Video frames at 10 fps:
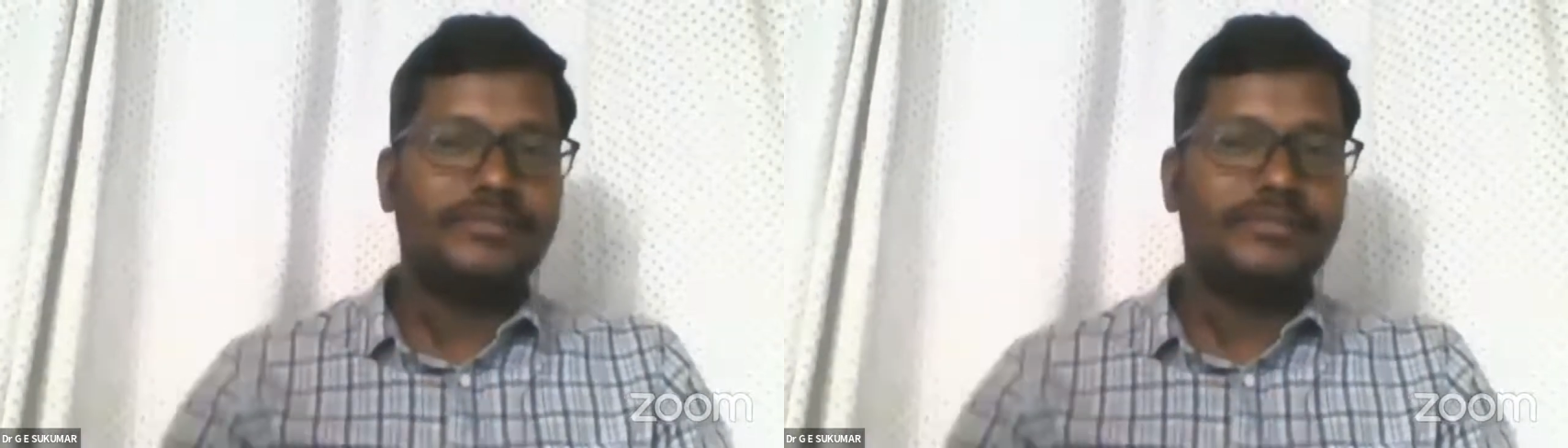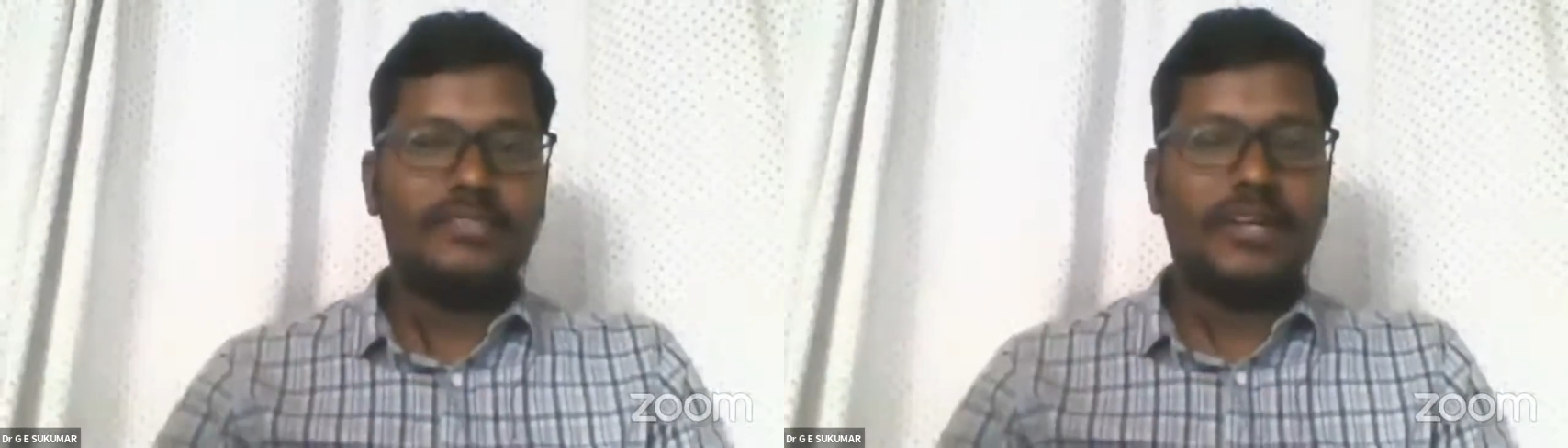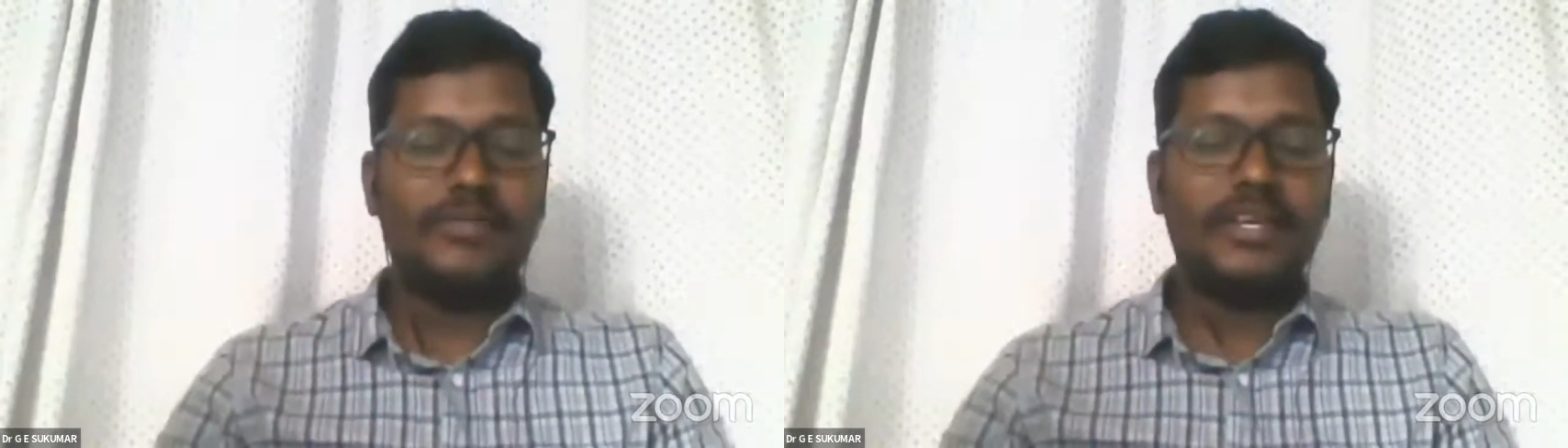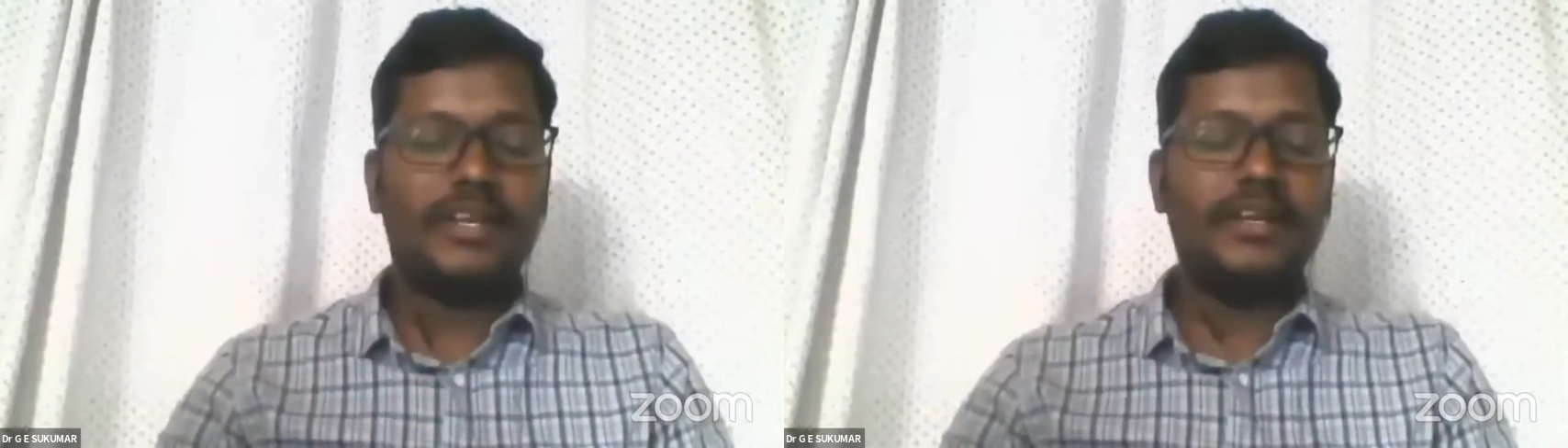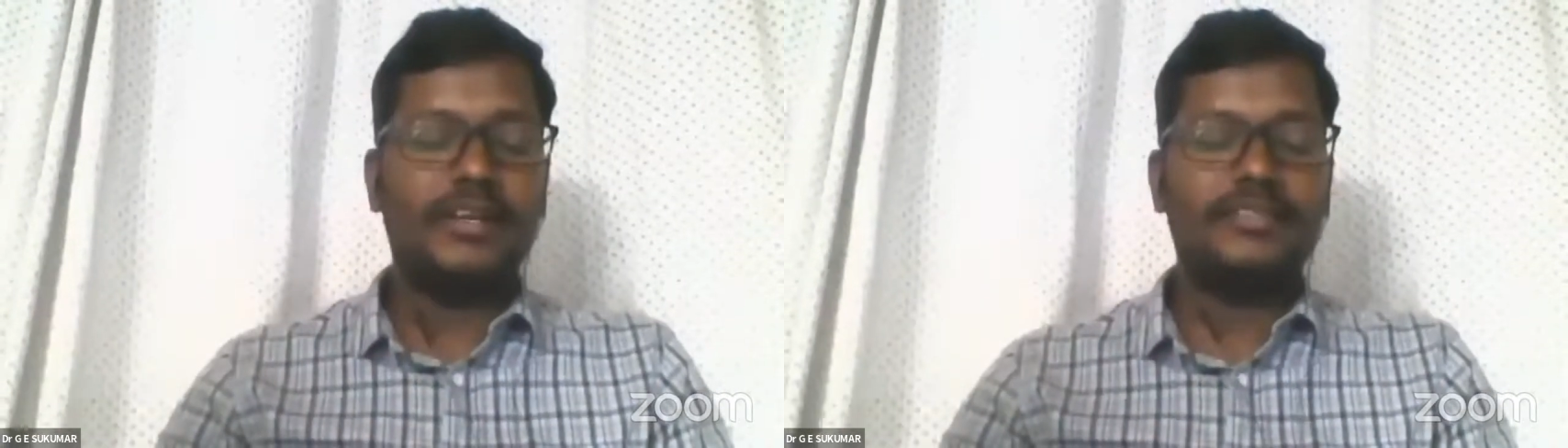Once you have
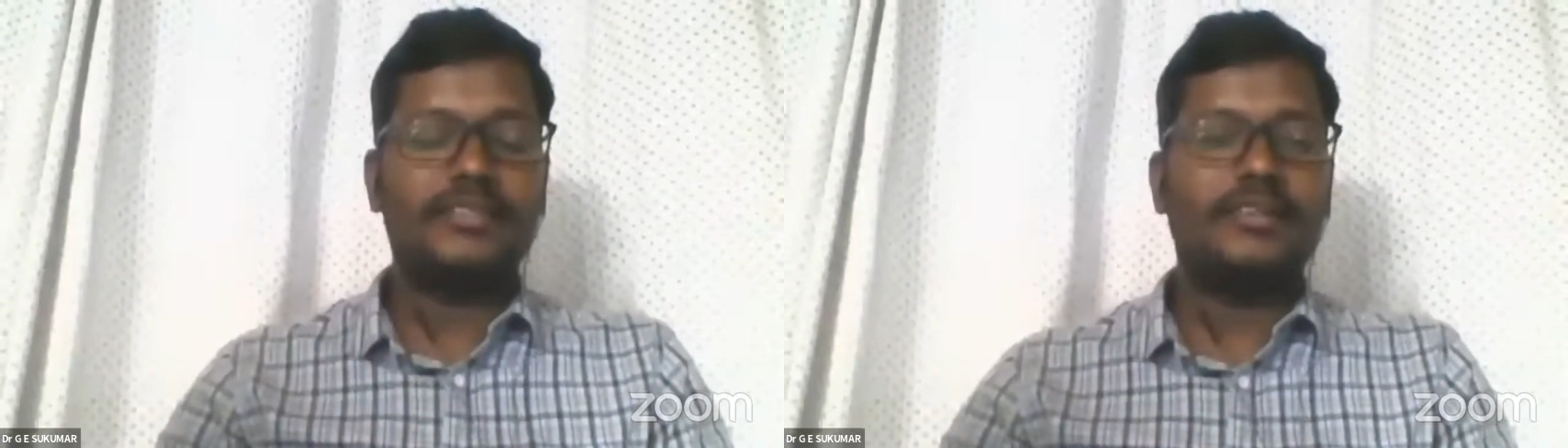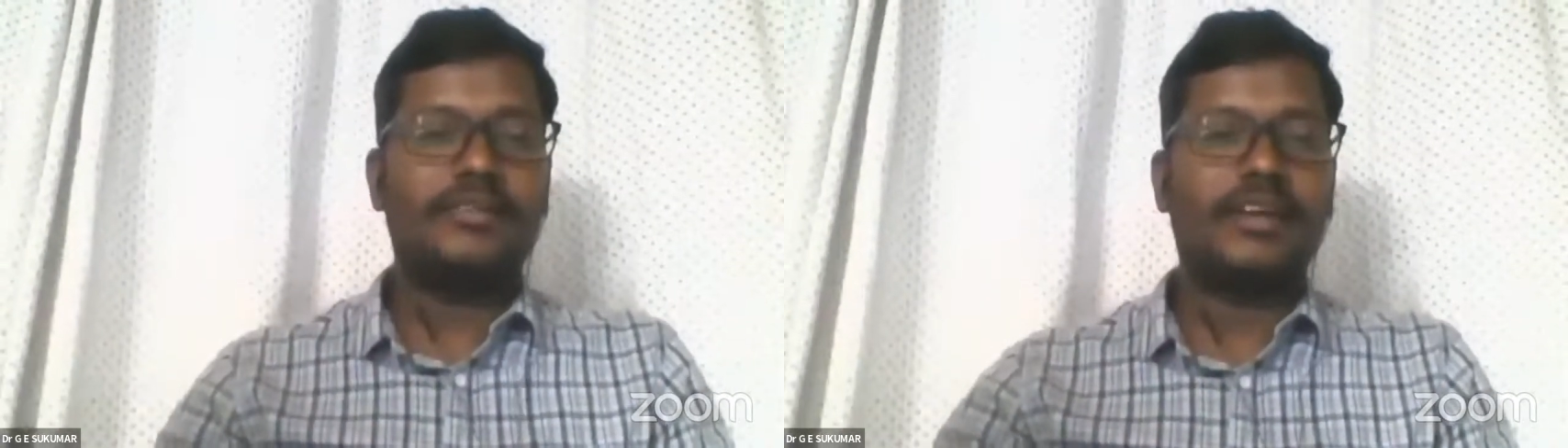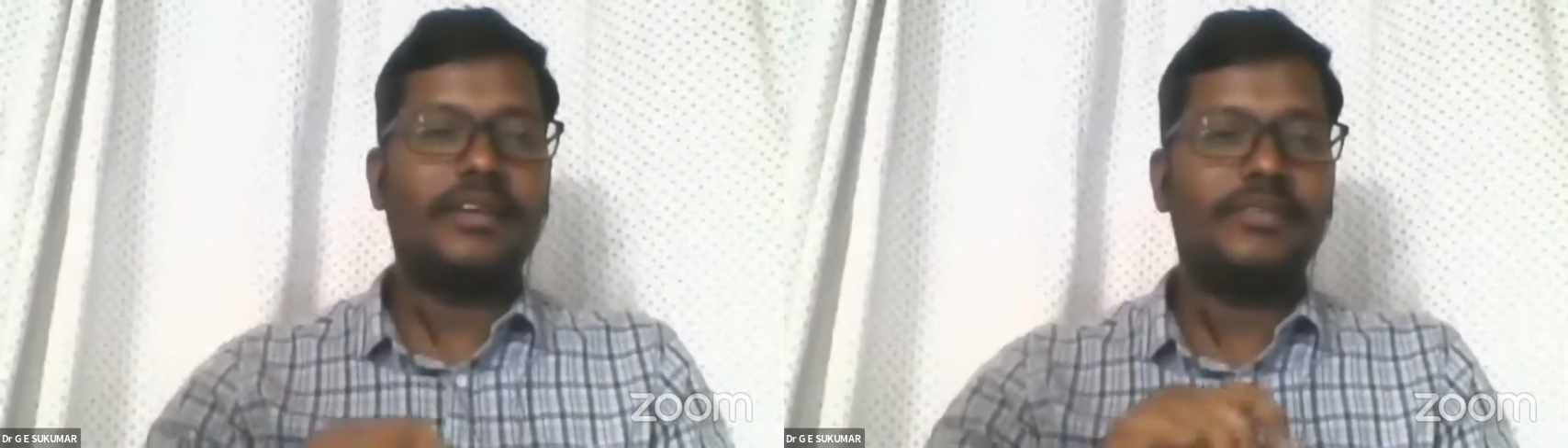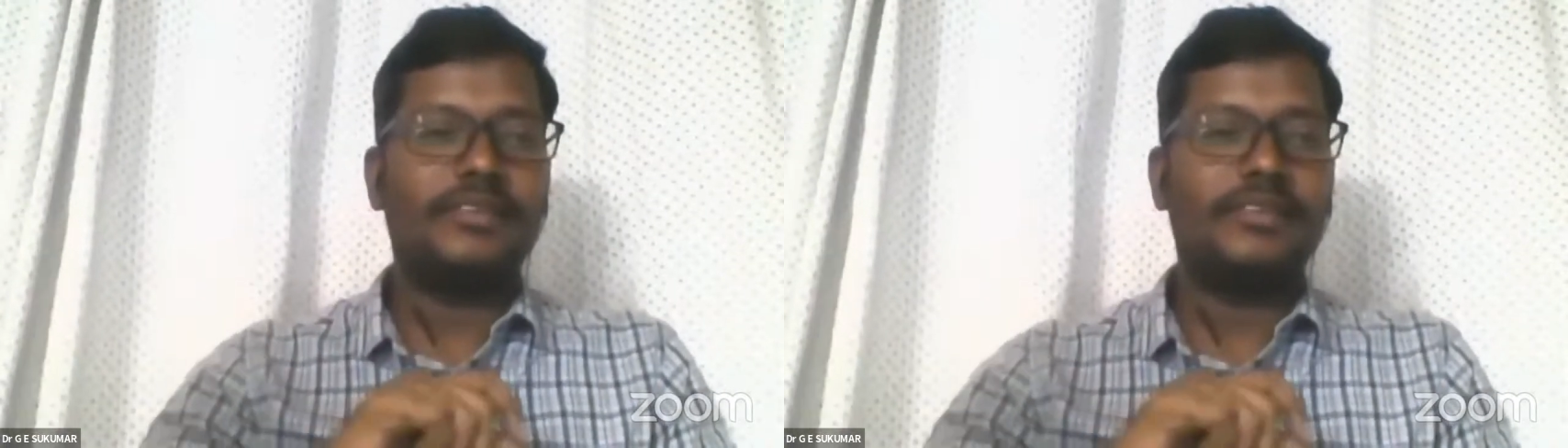taken a decision or kind of